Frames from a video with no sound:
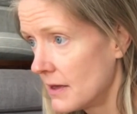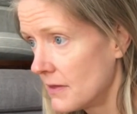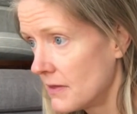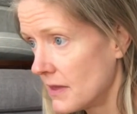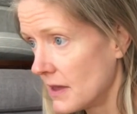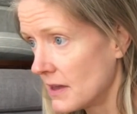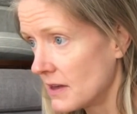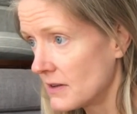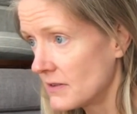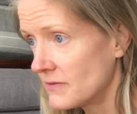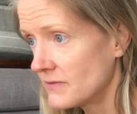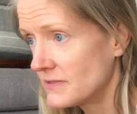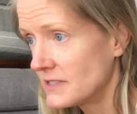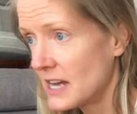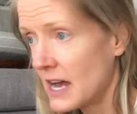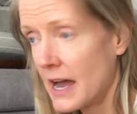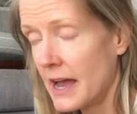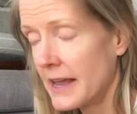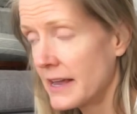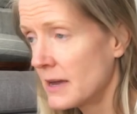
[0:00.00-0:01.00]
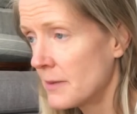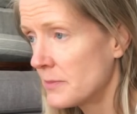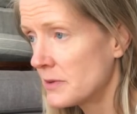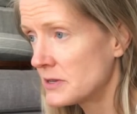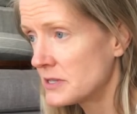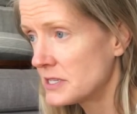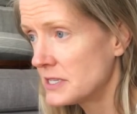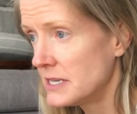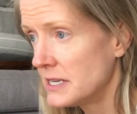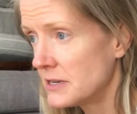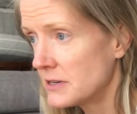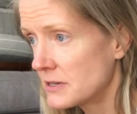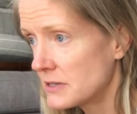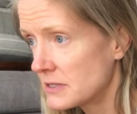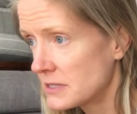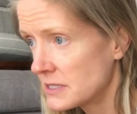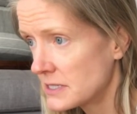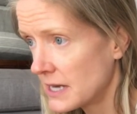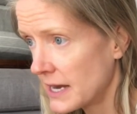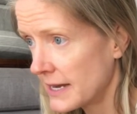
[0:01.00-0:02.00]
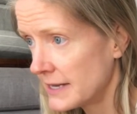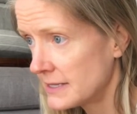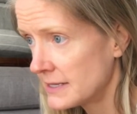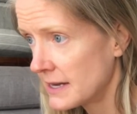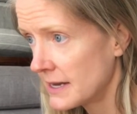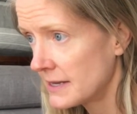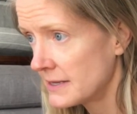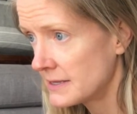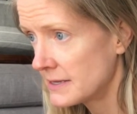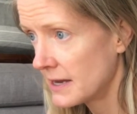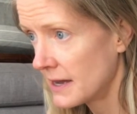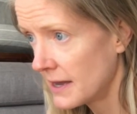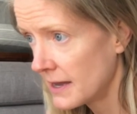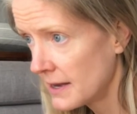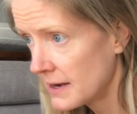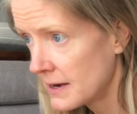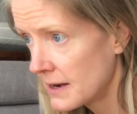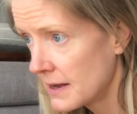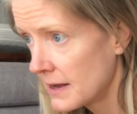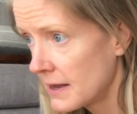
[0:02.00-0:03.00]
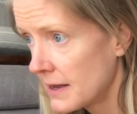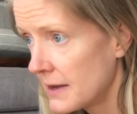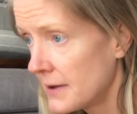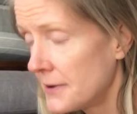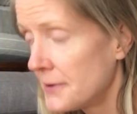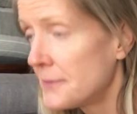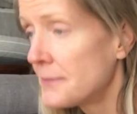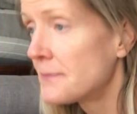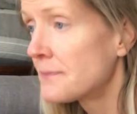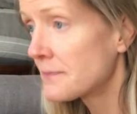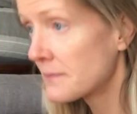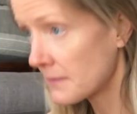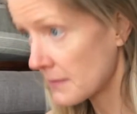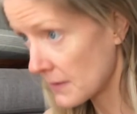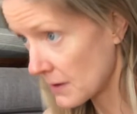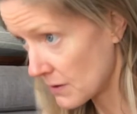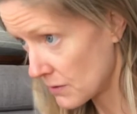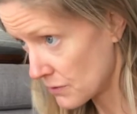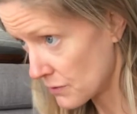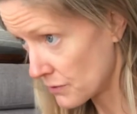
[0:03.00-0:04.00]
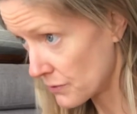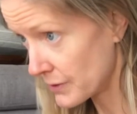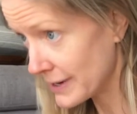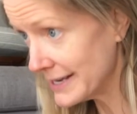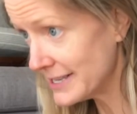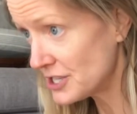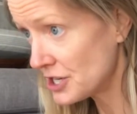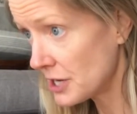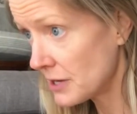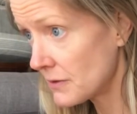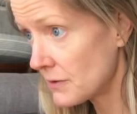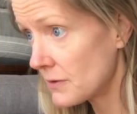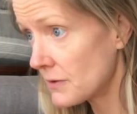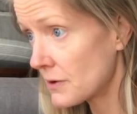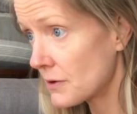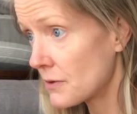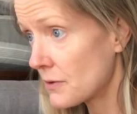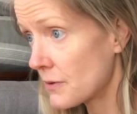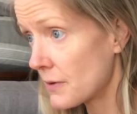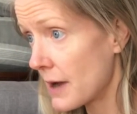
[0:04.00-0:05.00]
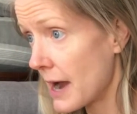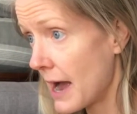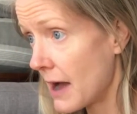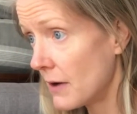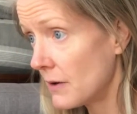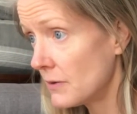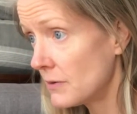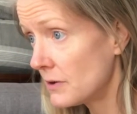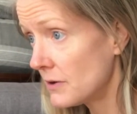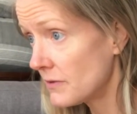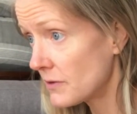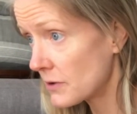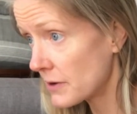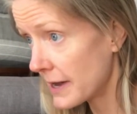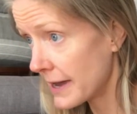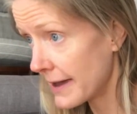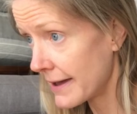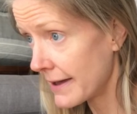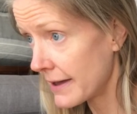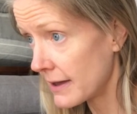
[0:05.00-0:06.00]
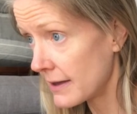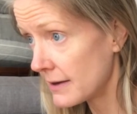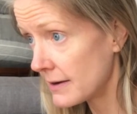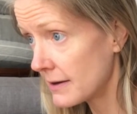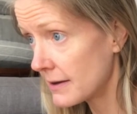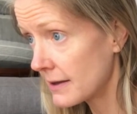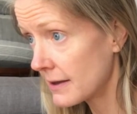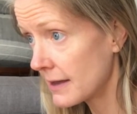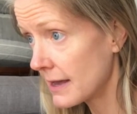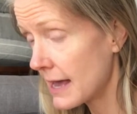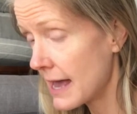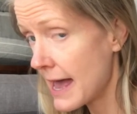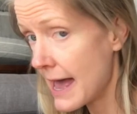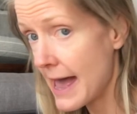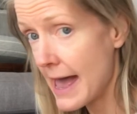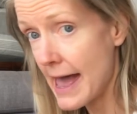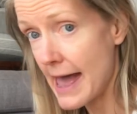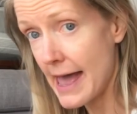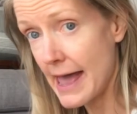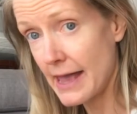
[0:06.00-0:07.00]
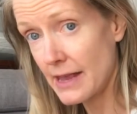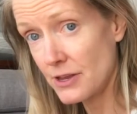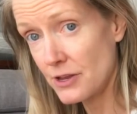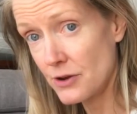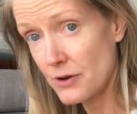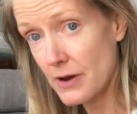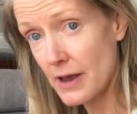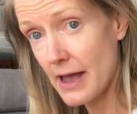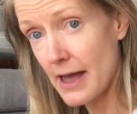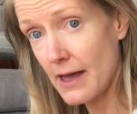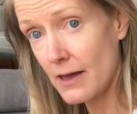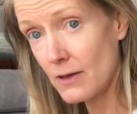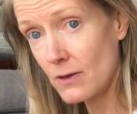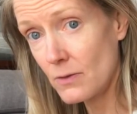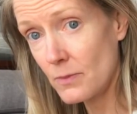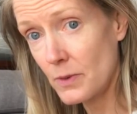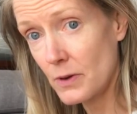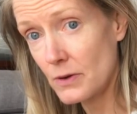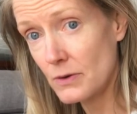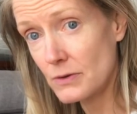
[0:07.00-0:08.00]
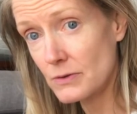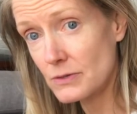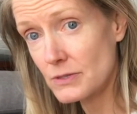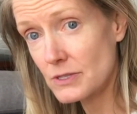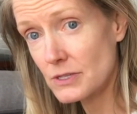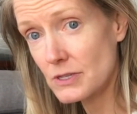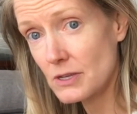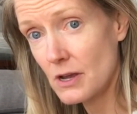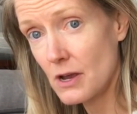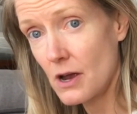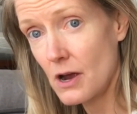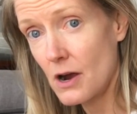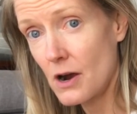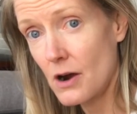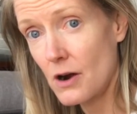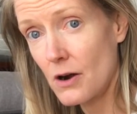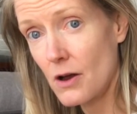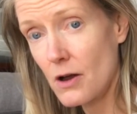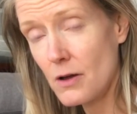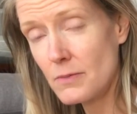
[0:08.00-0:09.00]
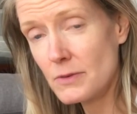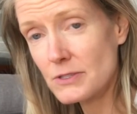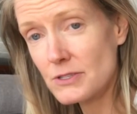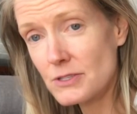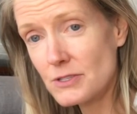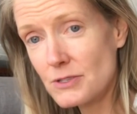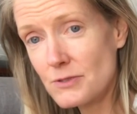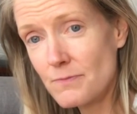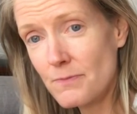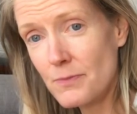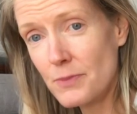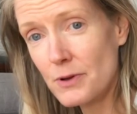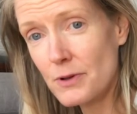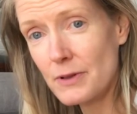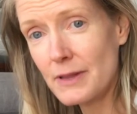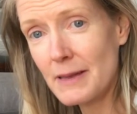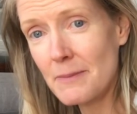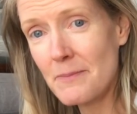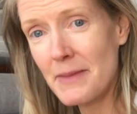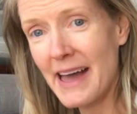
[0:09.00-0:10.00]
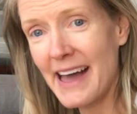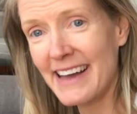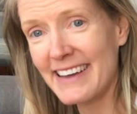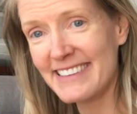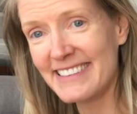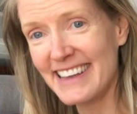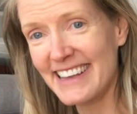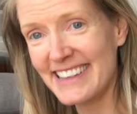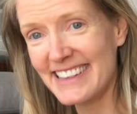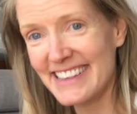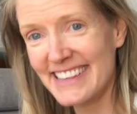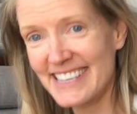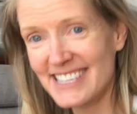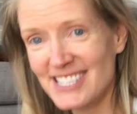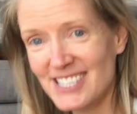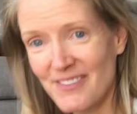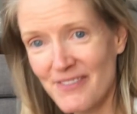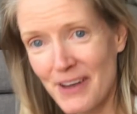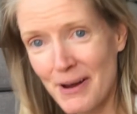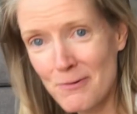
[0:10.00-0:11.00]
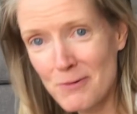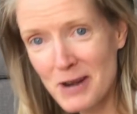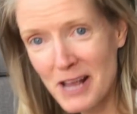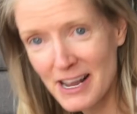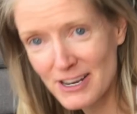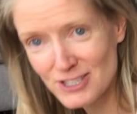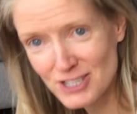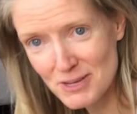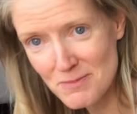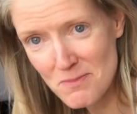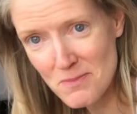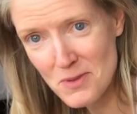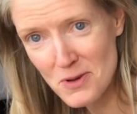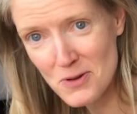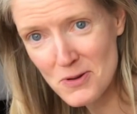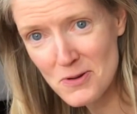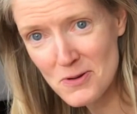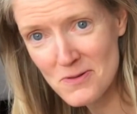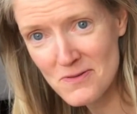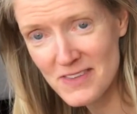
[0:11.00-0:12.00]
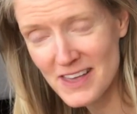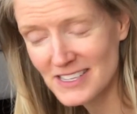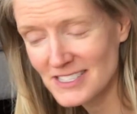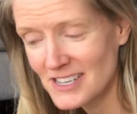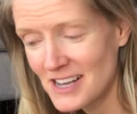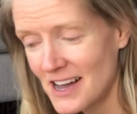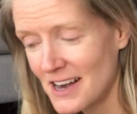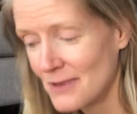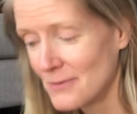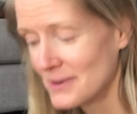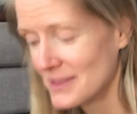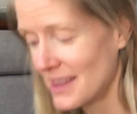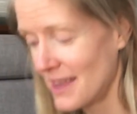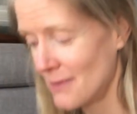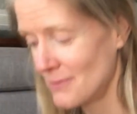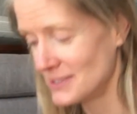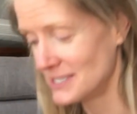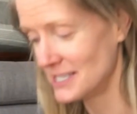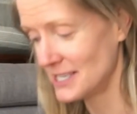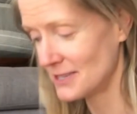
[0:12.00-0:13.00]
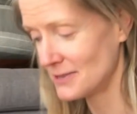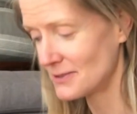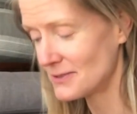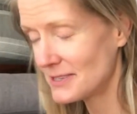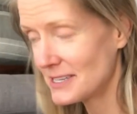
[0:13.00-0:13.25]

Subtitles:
Think of tying up your sneakers tight, tight, tight, reaching through the crown of your head, and your elbows are almost pulling back like this. If I were to actually move, that's kind of what they would do.